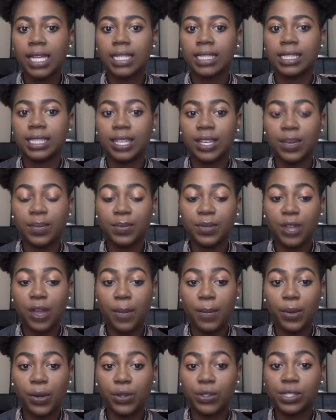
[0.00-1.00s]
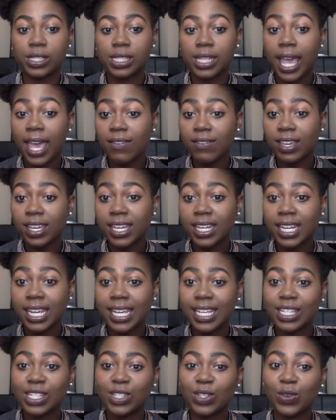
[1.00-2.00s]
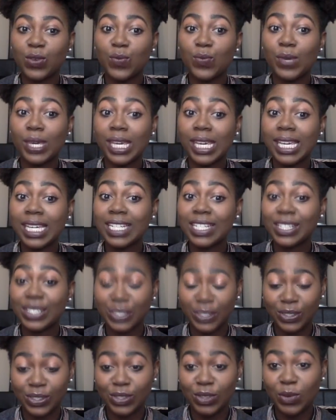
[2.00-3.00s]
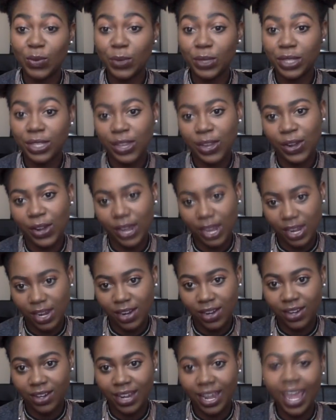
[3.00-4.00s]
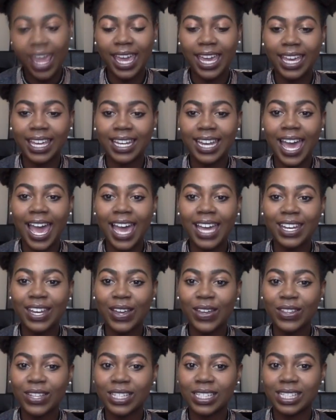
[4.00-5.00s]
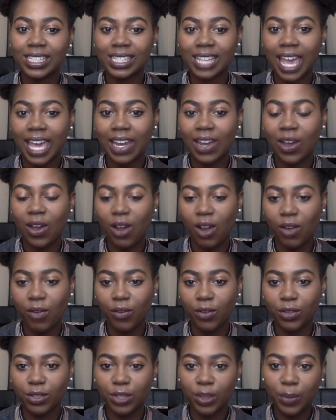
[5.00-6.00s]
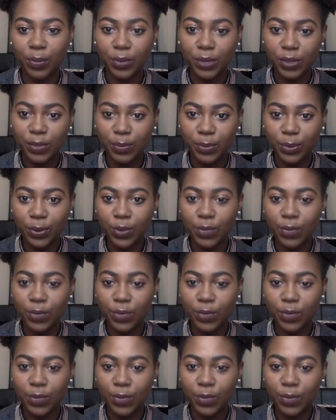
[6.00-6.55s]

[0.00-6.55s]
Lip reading: Tip number 7 is to be gentle with your hair. And I know this is kind of hard for some people,